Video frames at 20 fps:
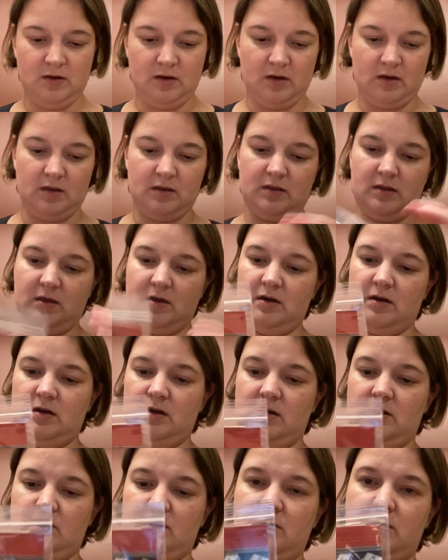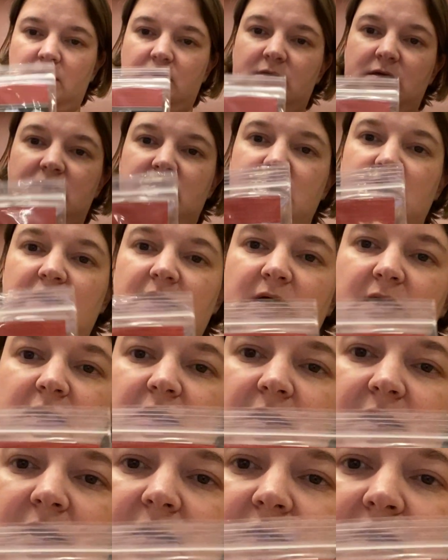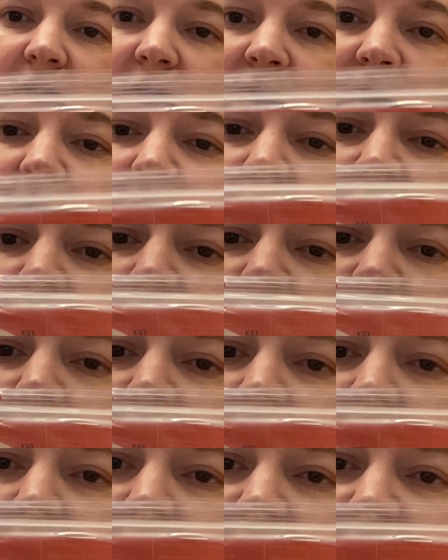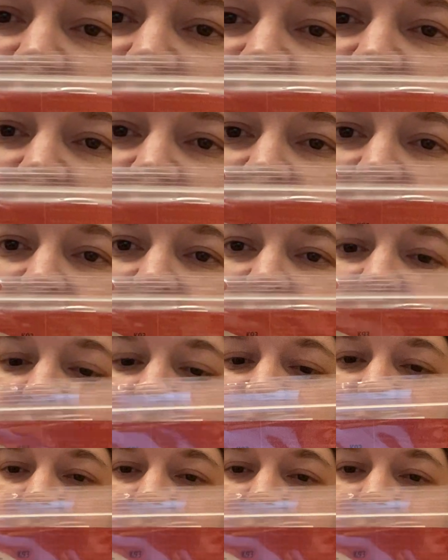And then I got this kit, Lizzie Cake Kit.